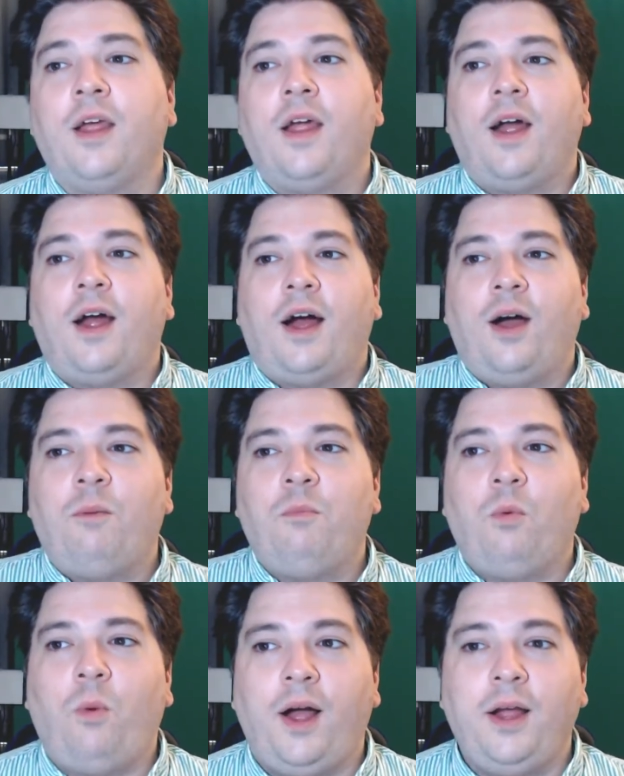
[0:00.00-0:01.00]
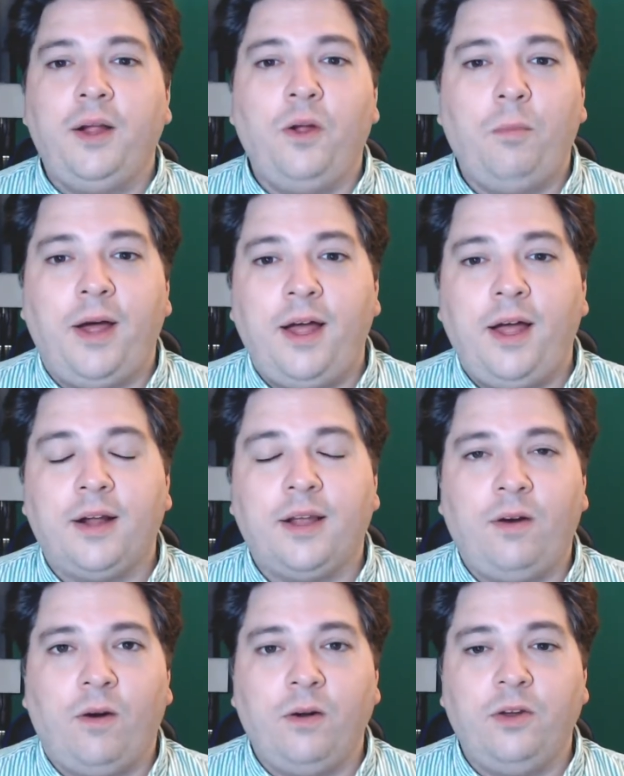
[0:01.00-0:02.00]
Why go back and
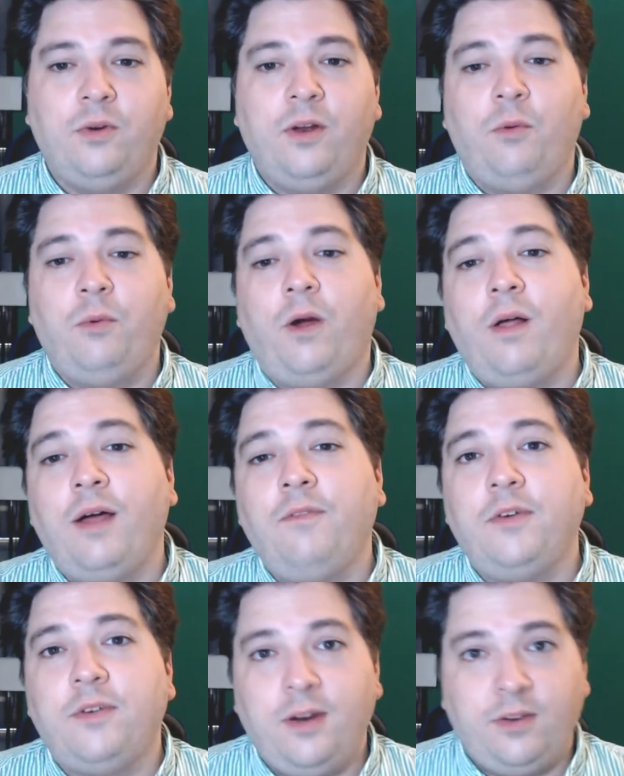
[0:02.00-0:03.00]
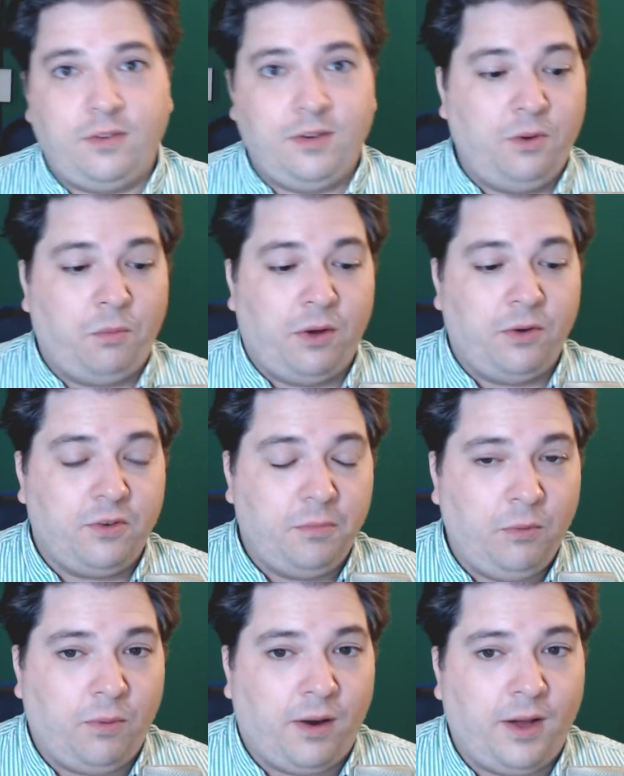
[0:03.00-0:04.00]
argue? Now, we all have the tendency to want to be
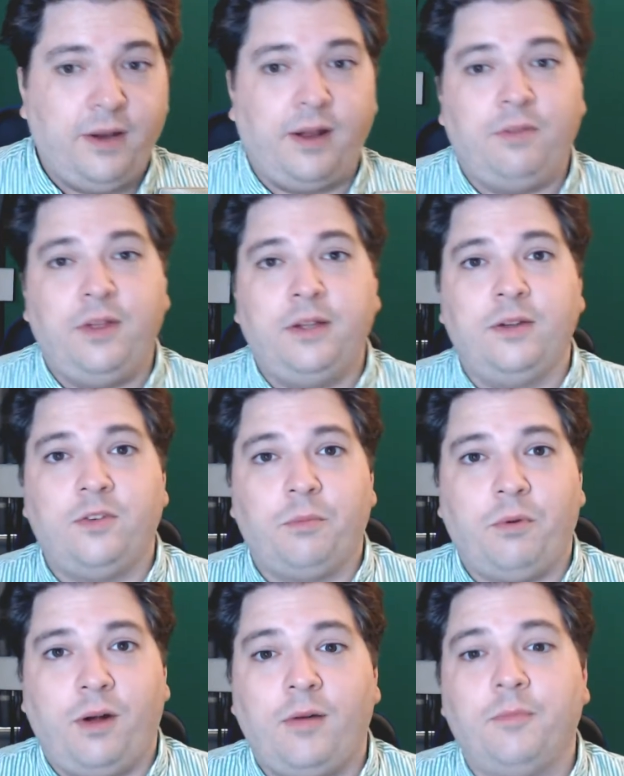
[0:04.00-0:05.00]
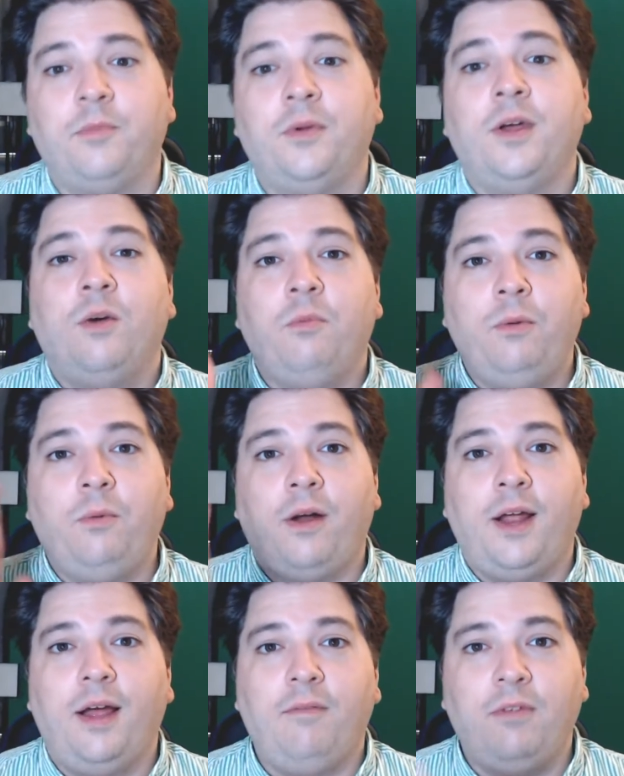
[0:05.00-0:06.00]
right. I think that's a problem. We want to
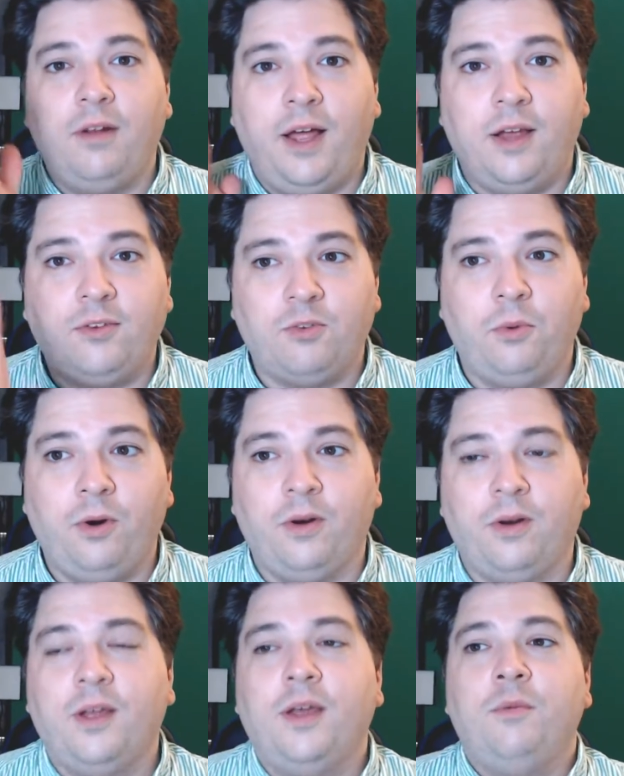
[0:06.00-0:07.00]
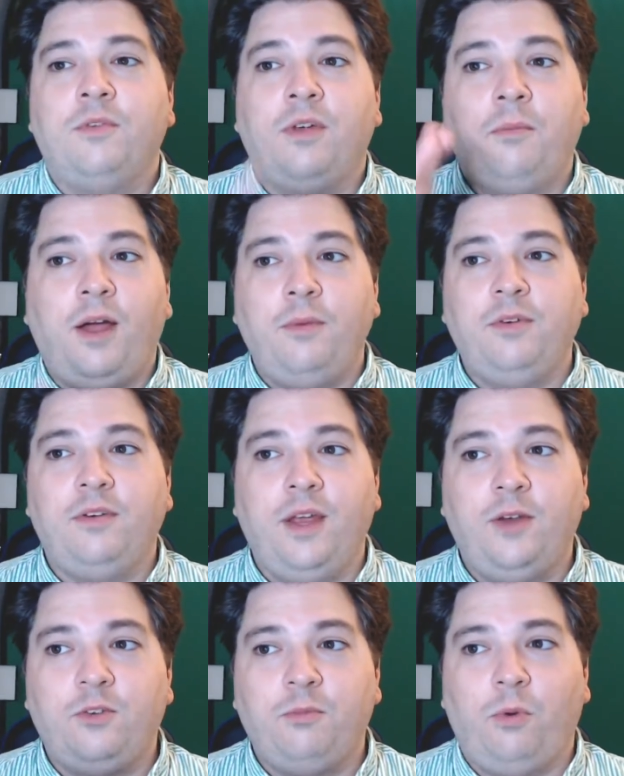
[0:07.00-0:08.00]
have the last word. Sometimes it
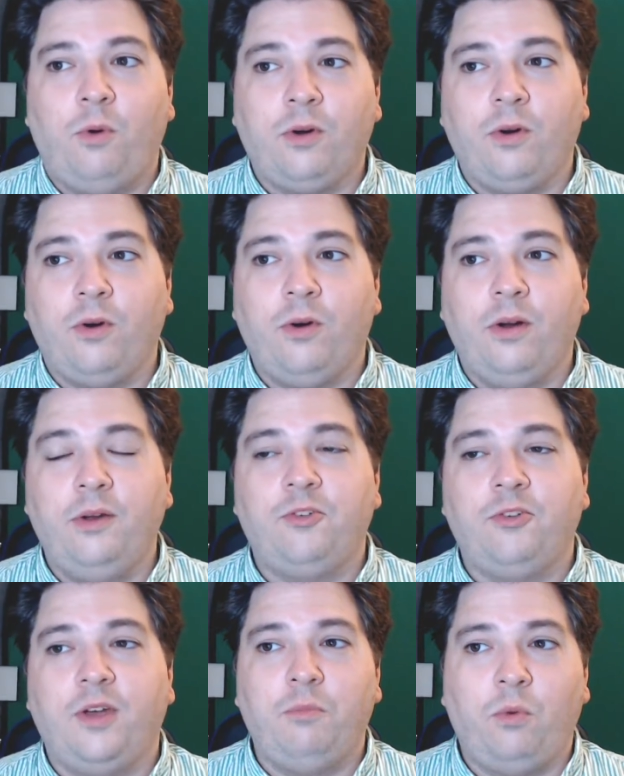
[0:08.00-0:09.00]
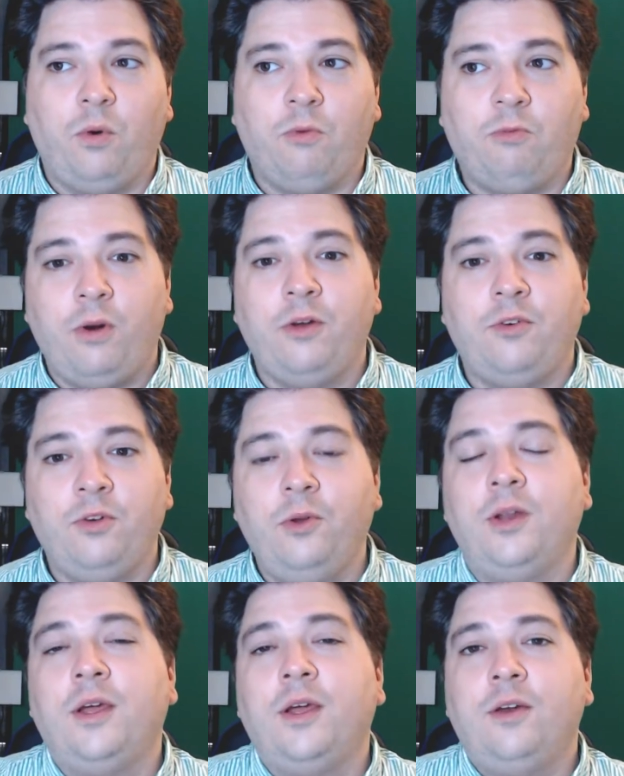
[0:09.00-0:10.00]
takes more courage and fortitude
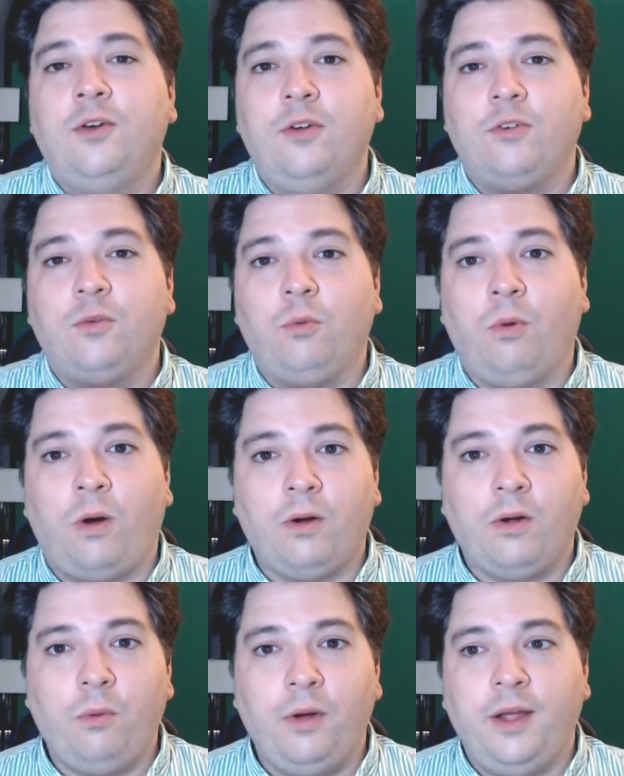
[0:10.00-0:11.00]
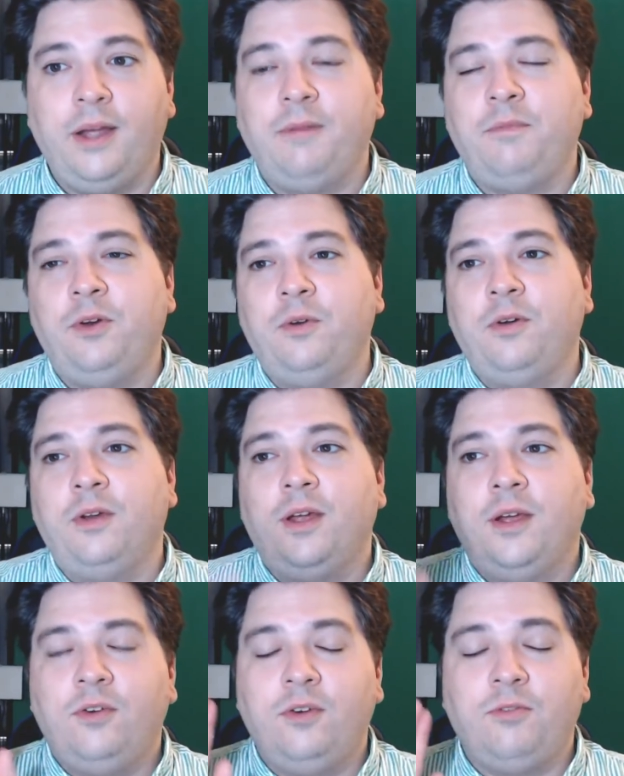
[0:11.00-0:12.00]
to just walk away,
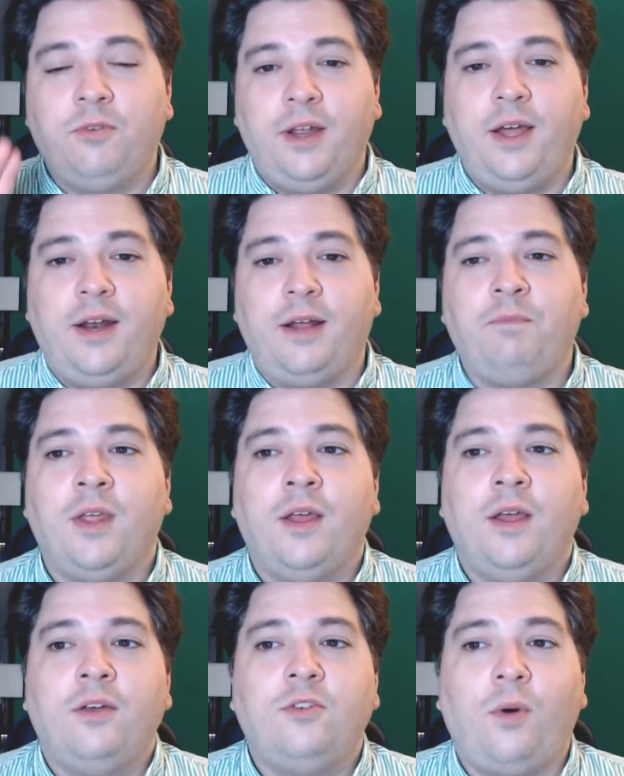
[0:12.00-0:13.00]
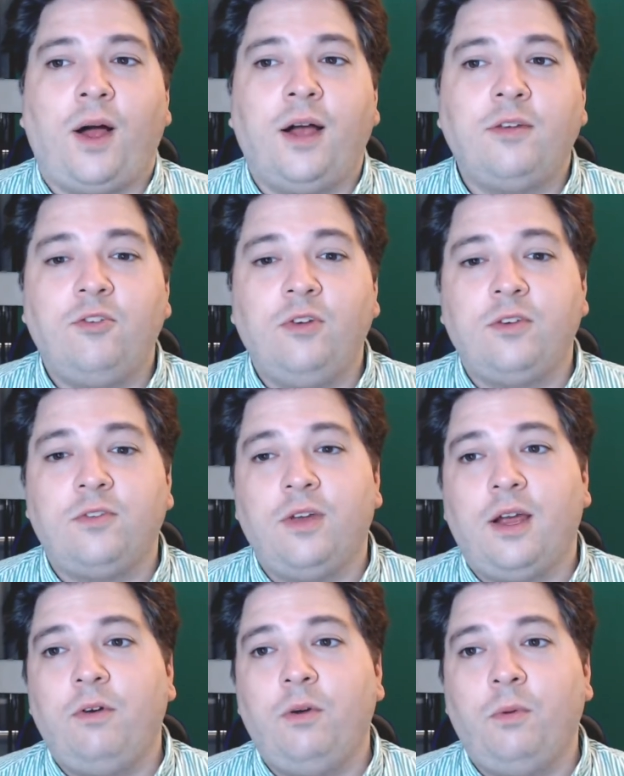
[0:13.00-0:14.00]
just forget it. So I suggest to
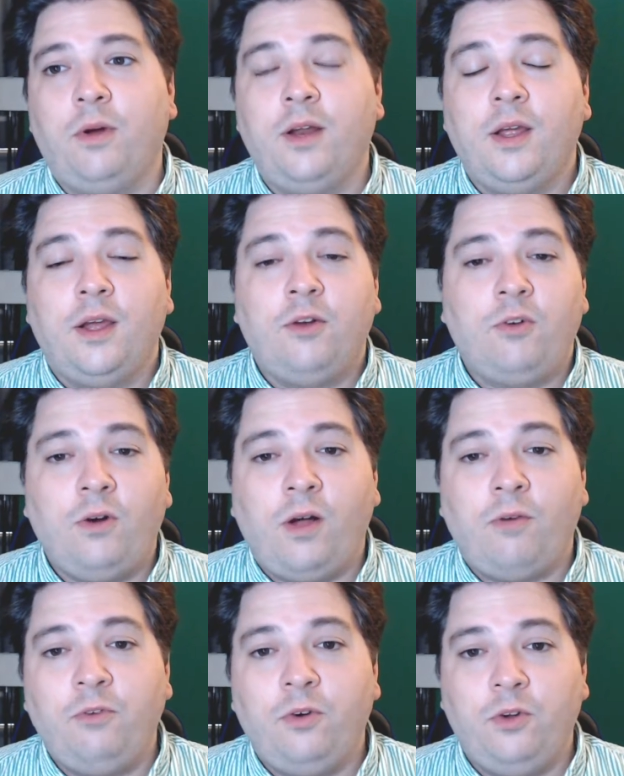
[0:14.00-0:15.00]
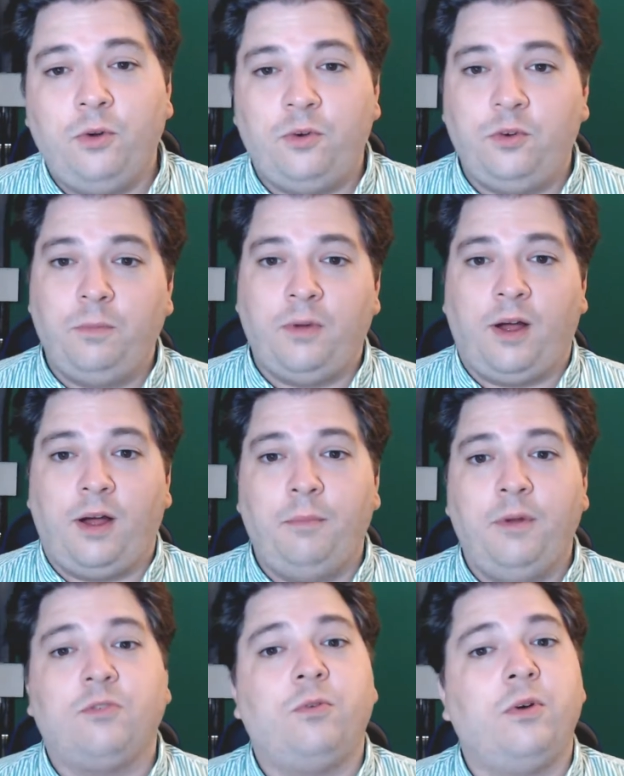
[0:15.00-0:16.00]
everyone, turn off your YouTube
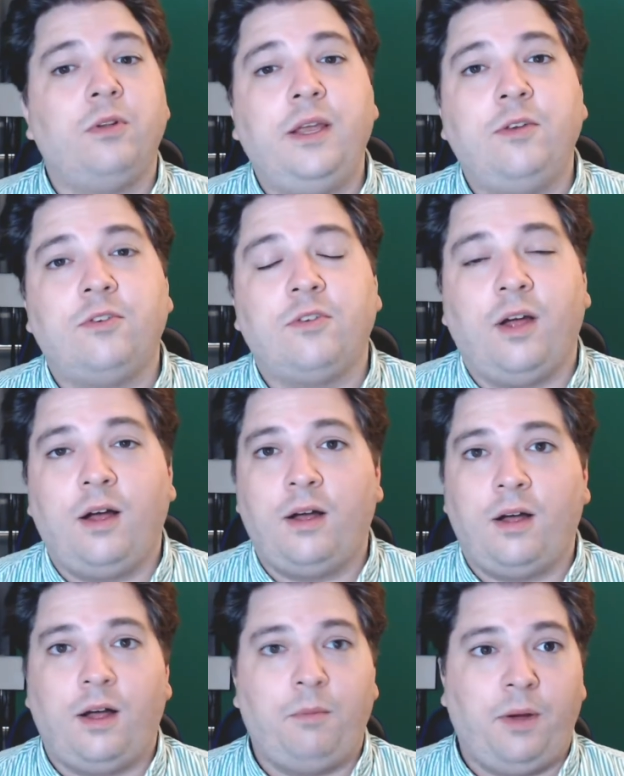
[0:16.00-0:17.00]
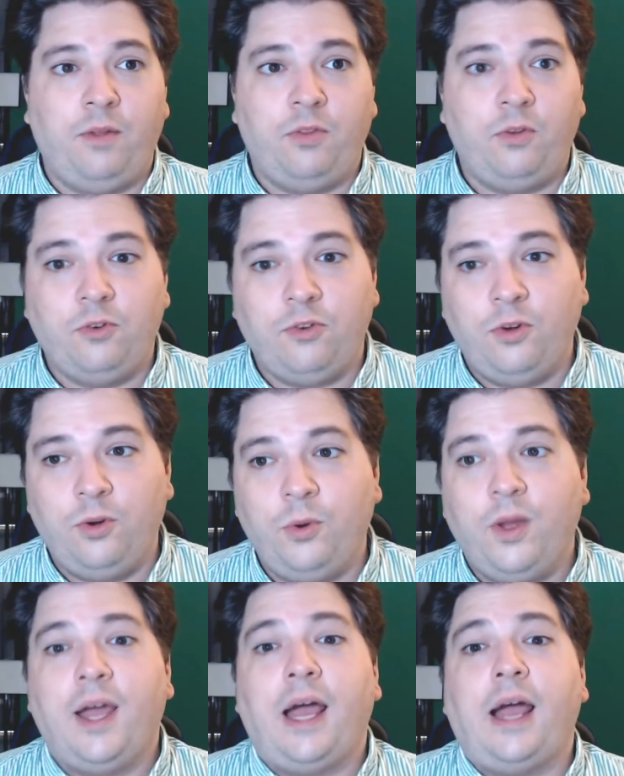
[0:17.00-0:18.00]
comments for at least a month or two
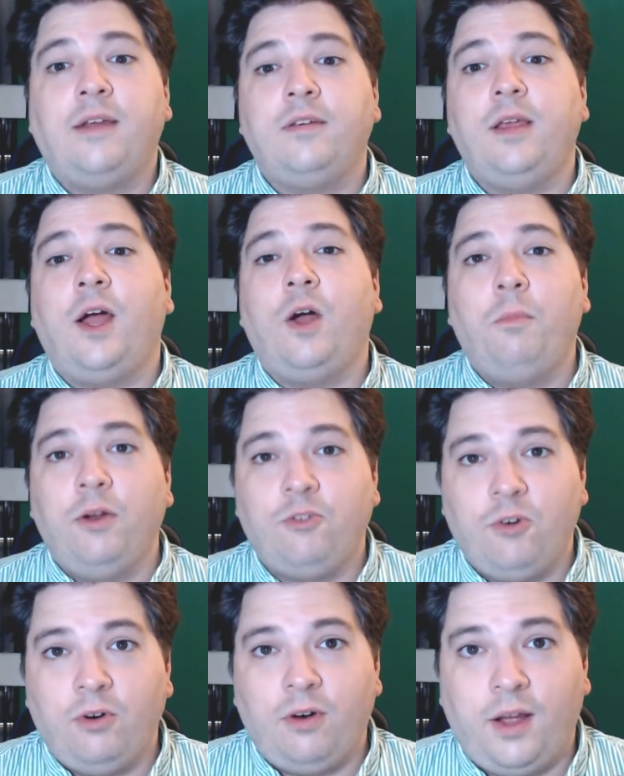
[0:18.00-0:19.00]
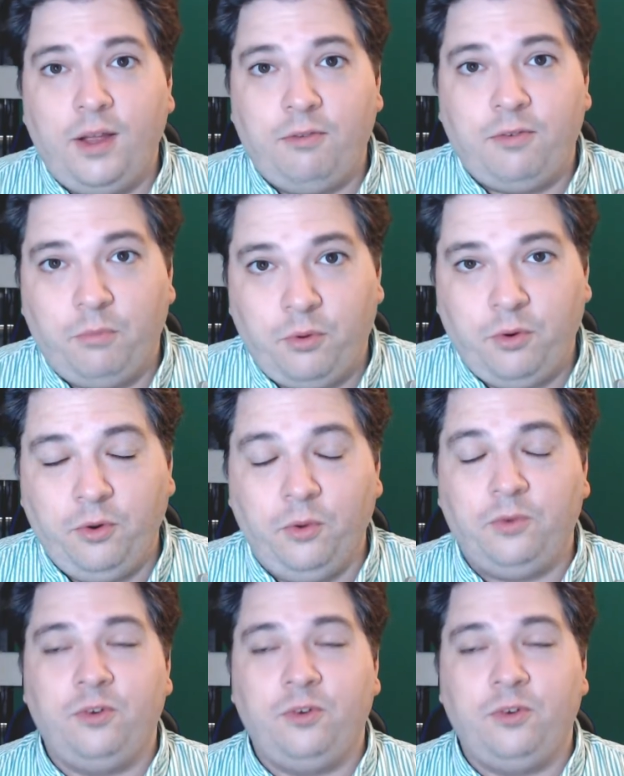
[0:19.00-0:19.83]
and see how much your life improves.